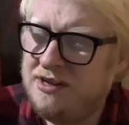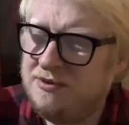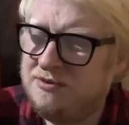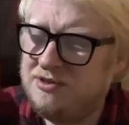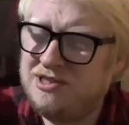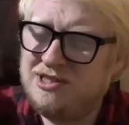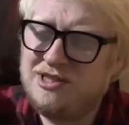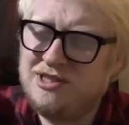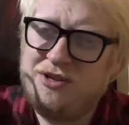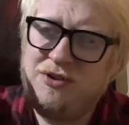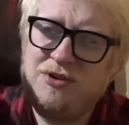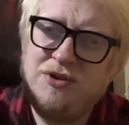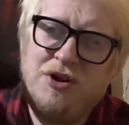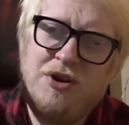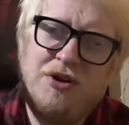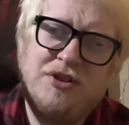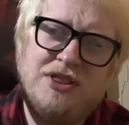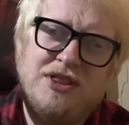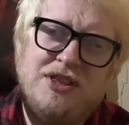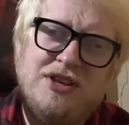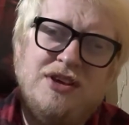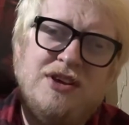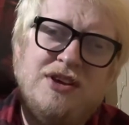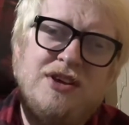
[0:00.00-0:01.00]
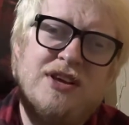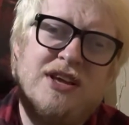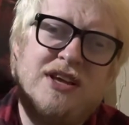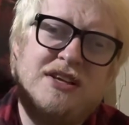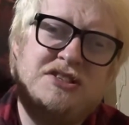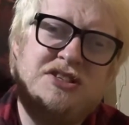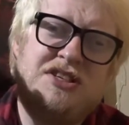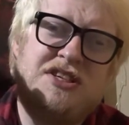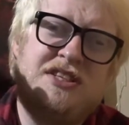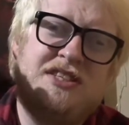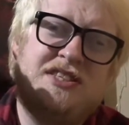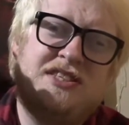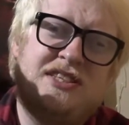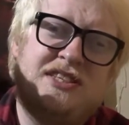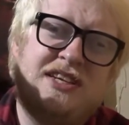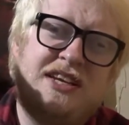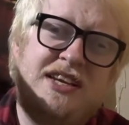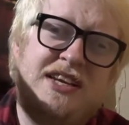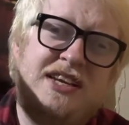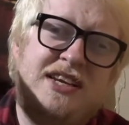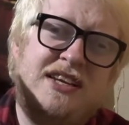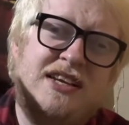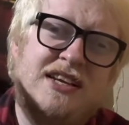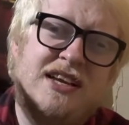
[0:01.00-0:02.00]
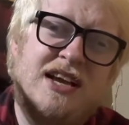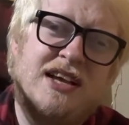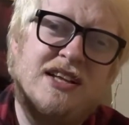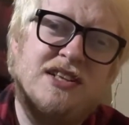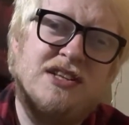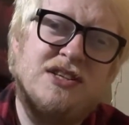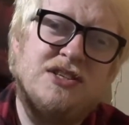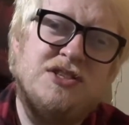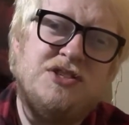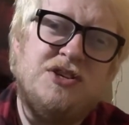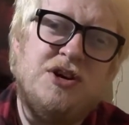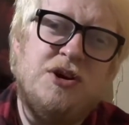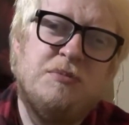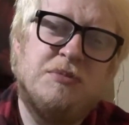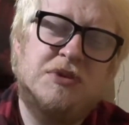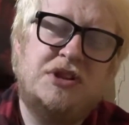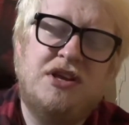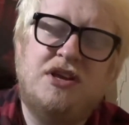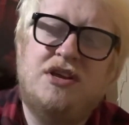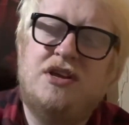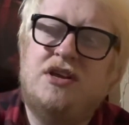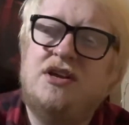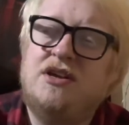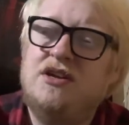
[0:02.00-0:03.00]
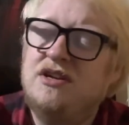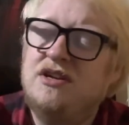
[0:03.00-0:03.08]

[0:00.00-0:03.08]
I've still got the, as you can see at the top there,